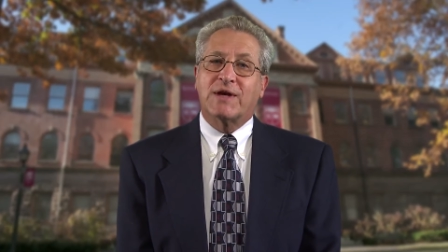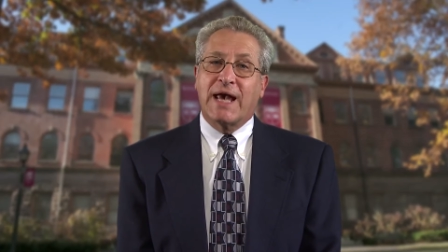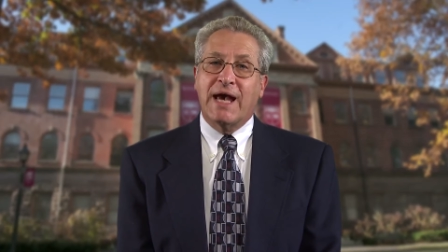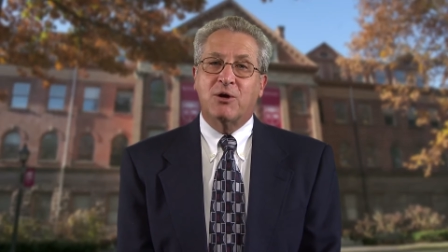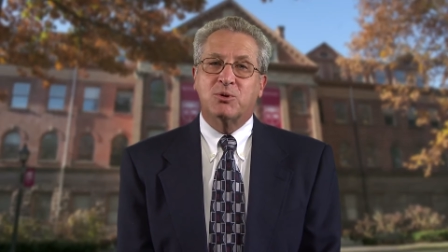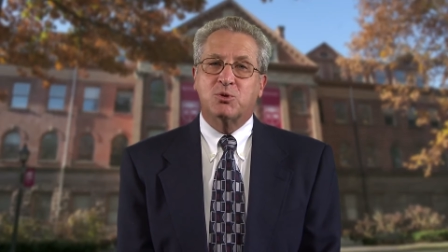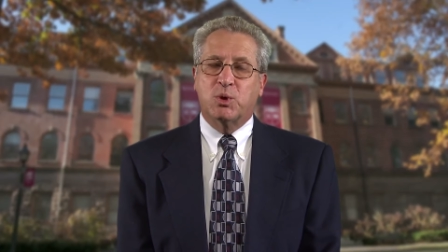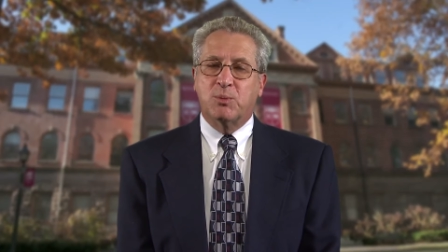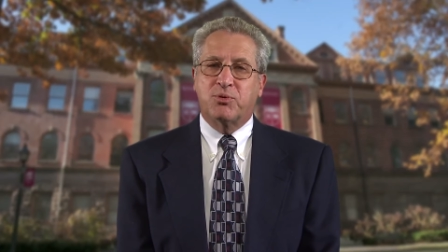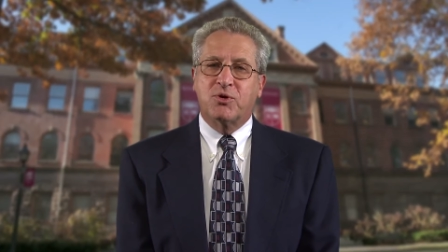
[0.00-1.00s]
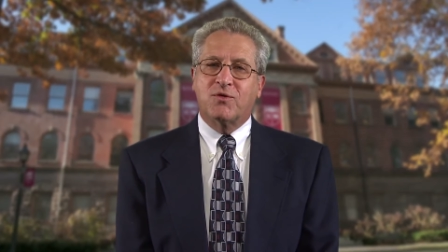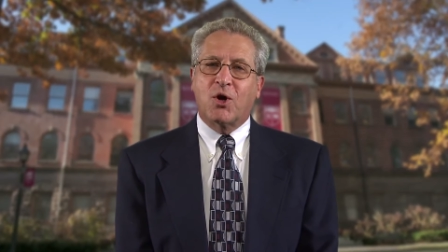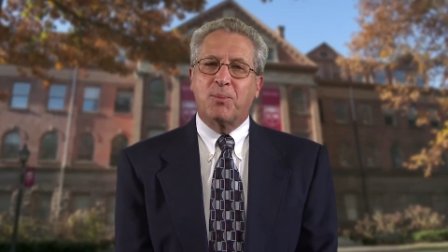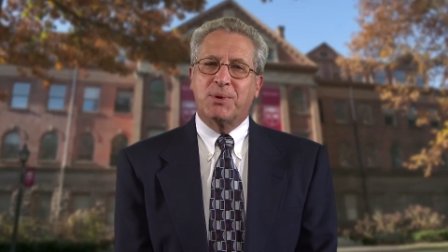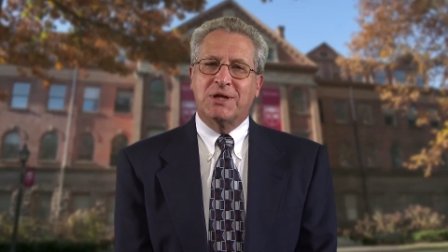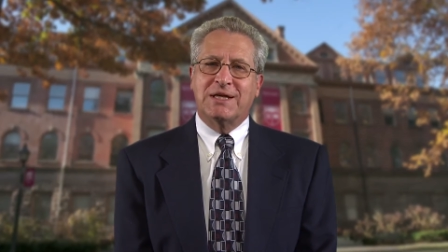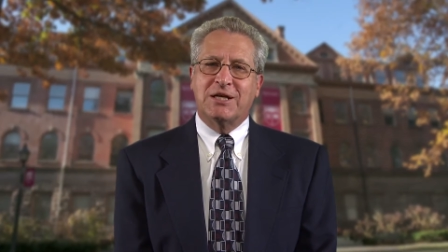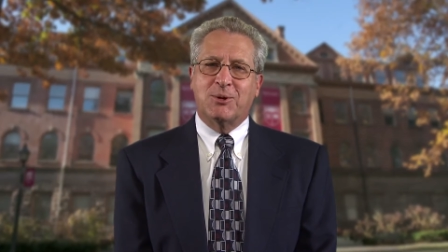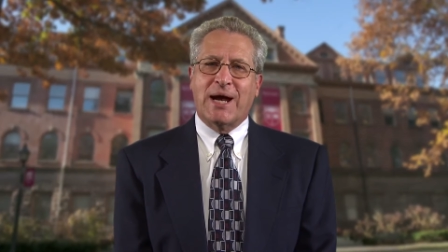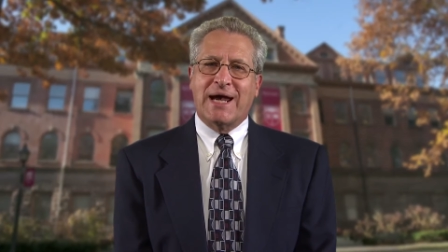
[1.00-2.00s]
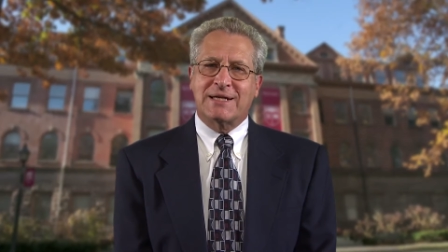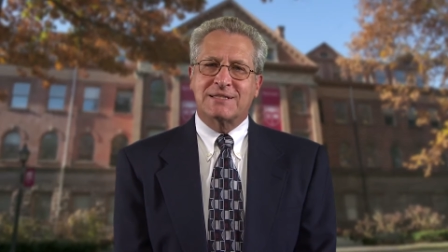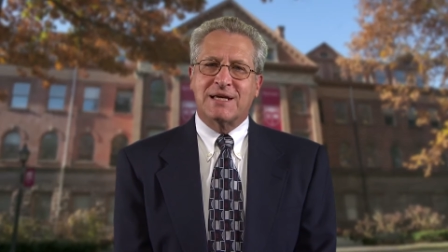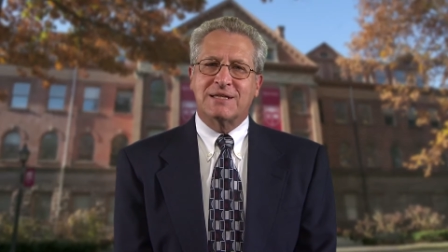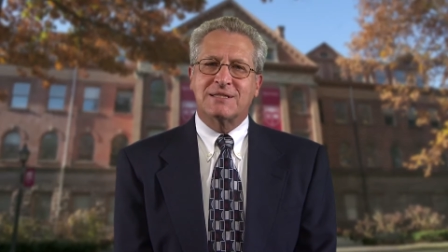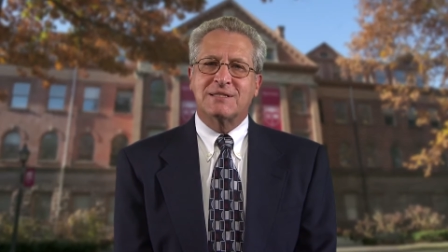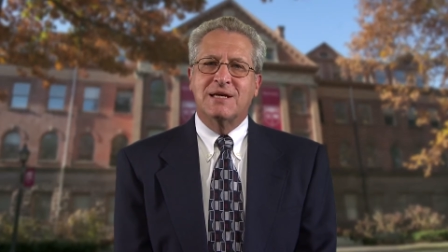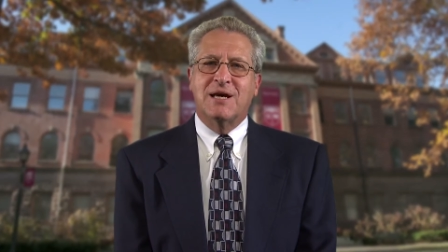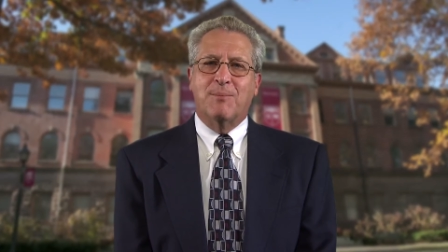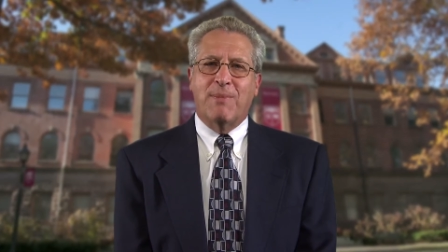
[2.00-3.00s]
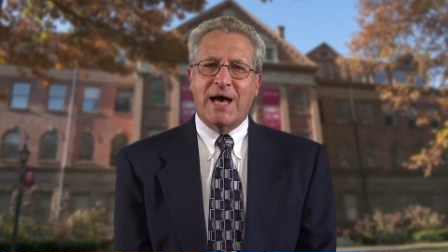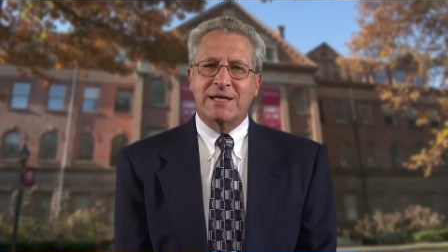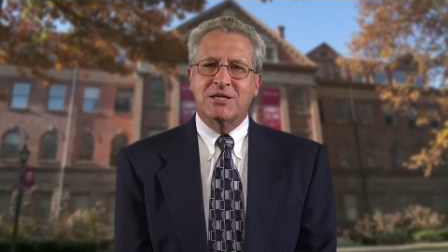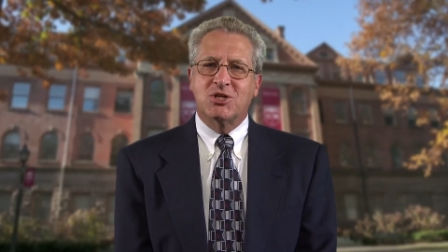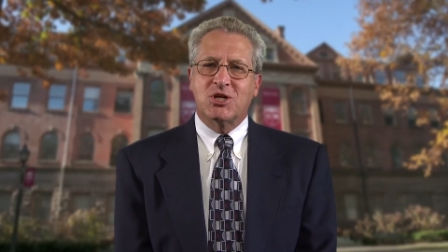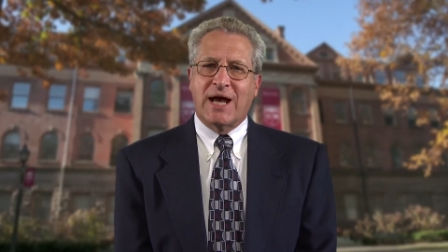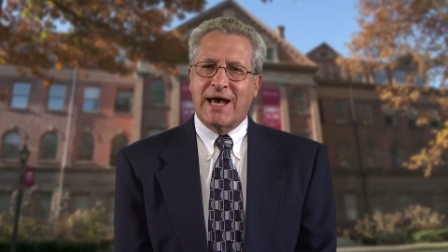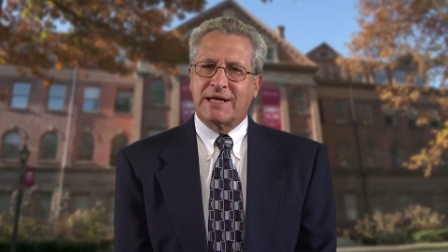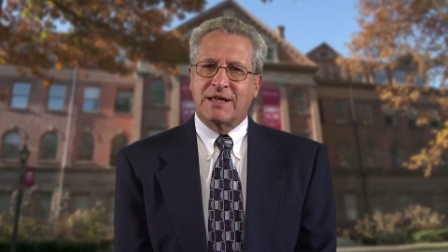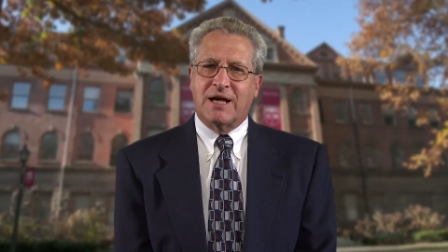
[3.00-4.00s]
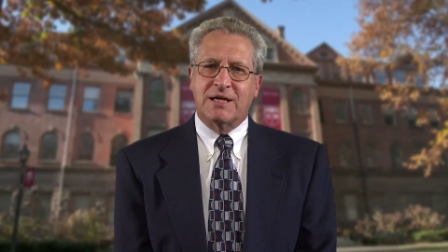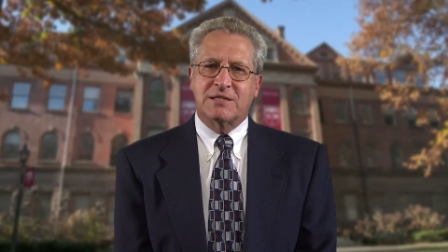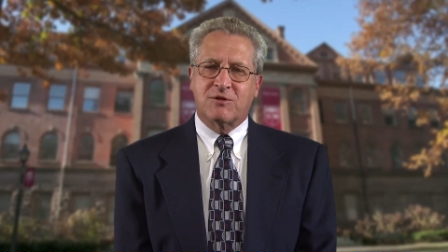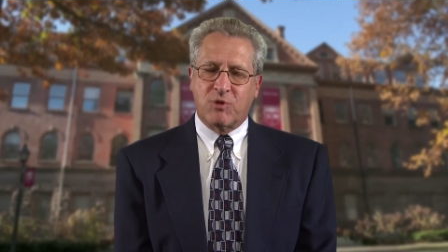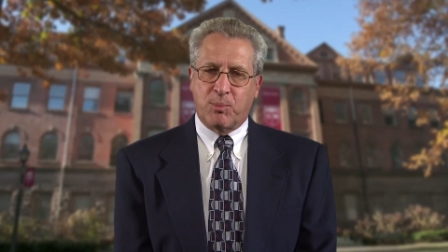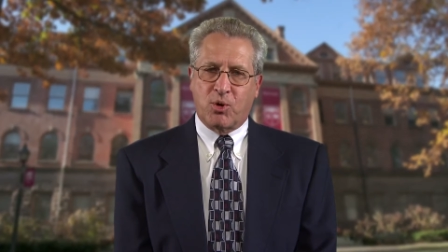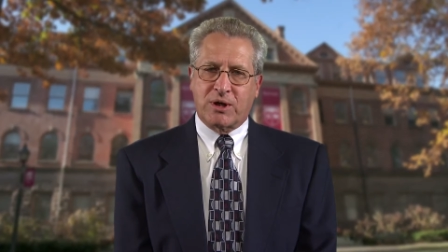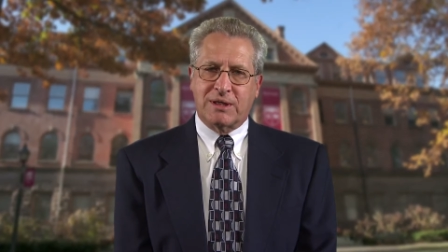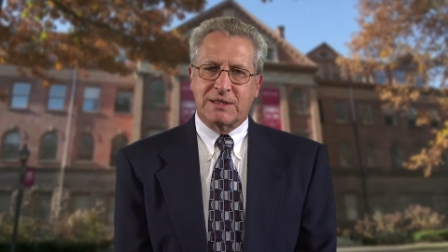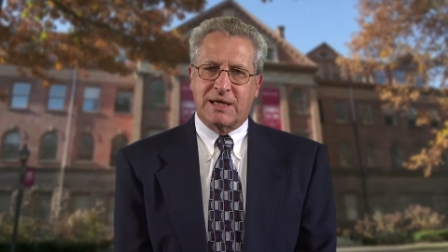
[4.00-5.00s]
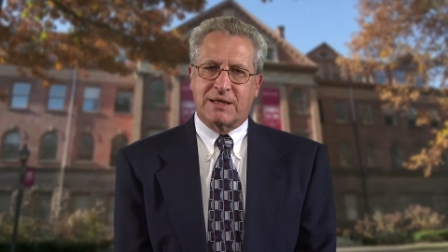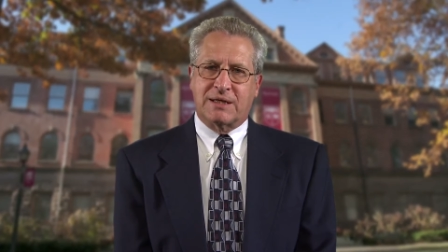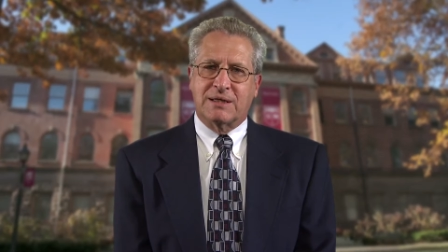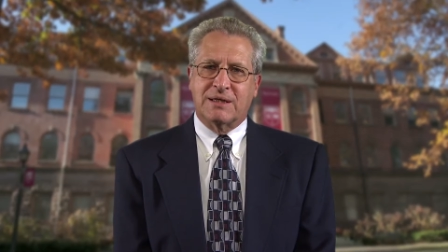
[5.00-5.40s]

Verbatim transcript: of accounts will improve our ability to access, manage, analyze, and report on data.